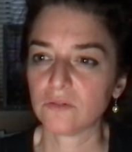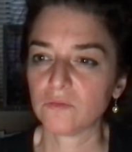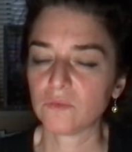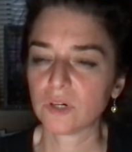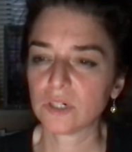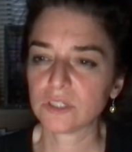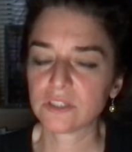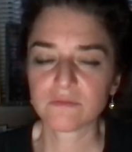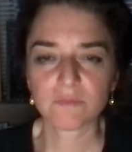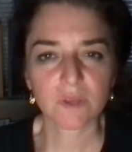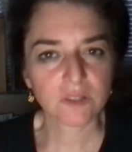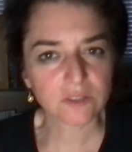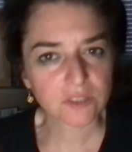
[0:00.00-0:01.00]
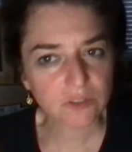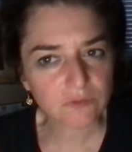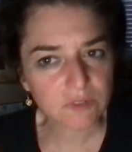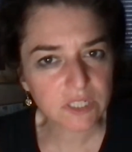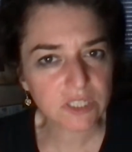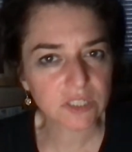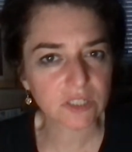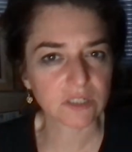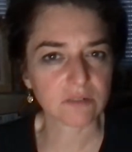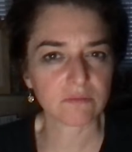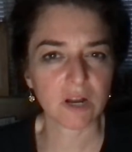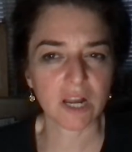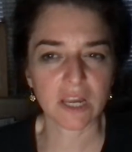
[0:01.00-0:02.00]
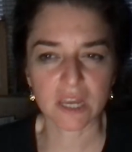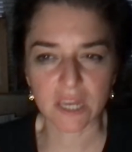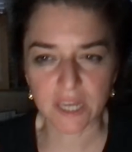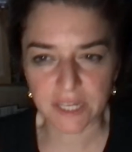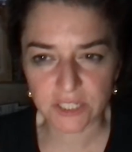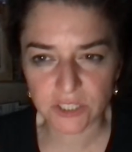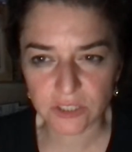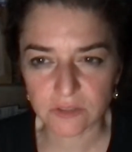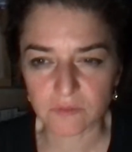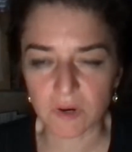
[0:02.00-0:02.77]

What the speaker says: words of Mother Teresa or Maya Angelou.